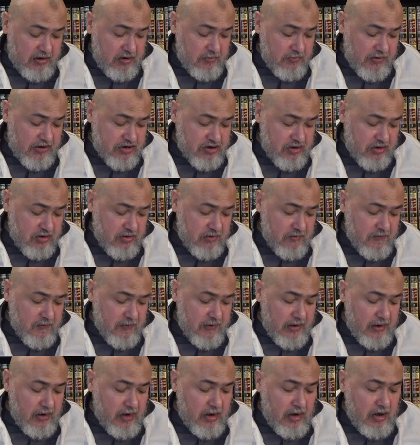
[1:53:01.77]
measure.
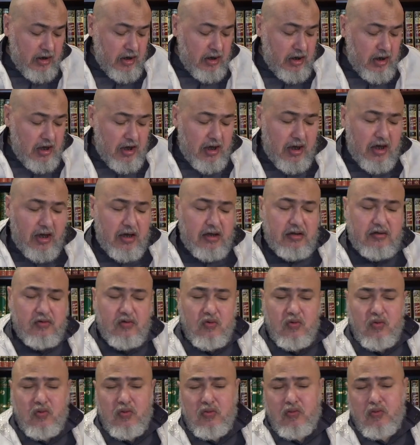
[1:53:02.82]
And
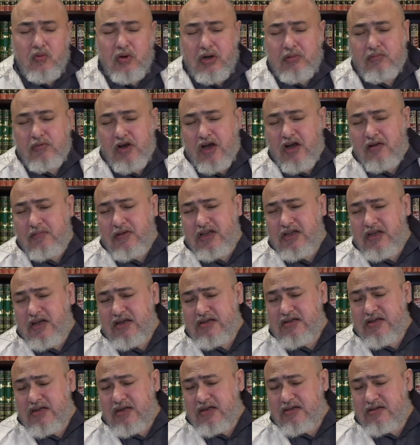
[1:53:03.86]
what Muhammad
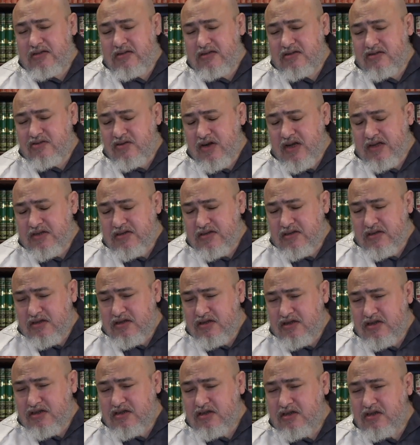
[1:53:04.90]
Asad's
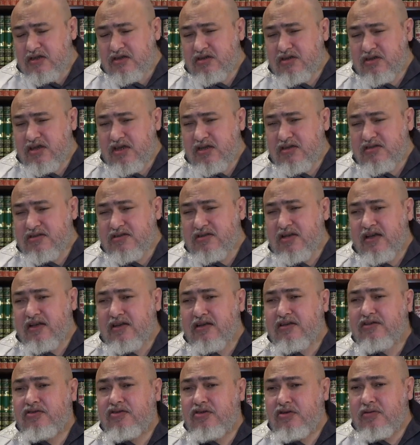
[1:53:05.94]
translation takes the
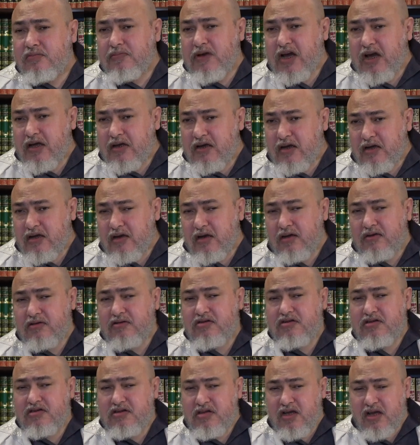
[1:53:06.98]
idiomatic
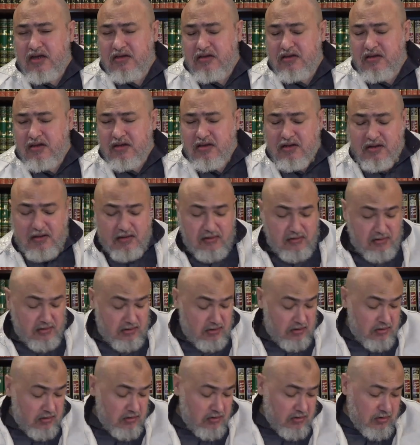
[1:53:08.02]
understanding.
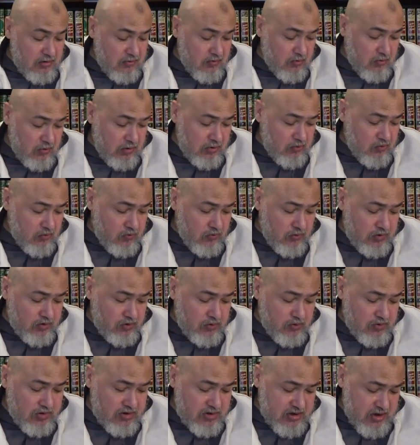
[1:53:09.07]
When
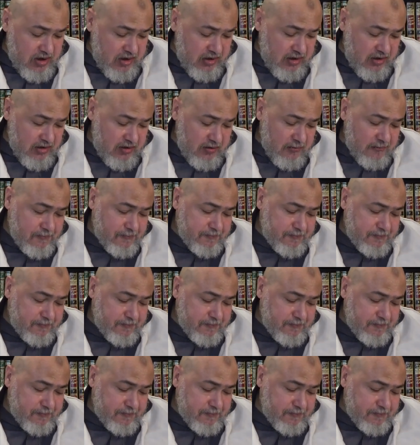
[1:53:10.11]
you say